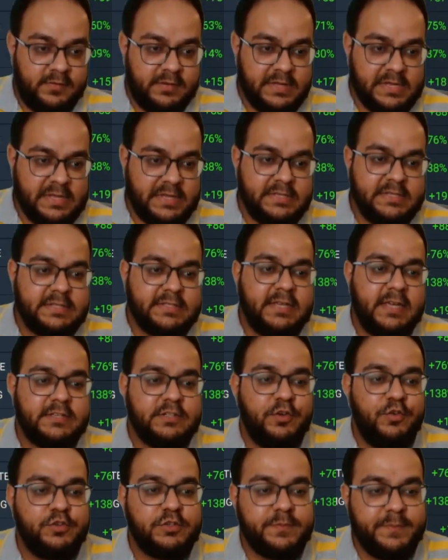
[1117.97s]
He just has
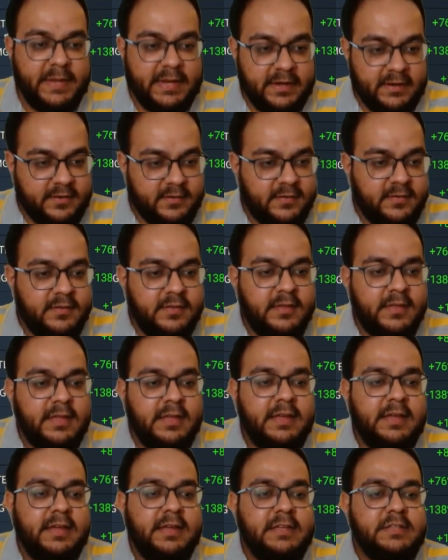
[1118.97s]
low speed.
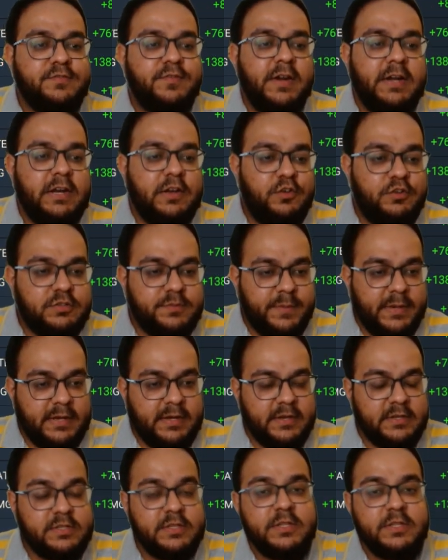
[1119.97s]
He's very low speed.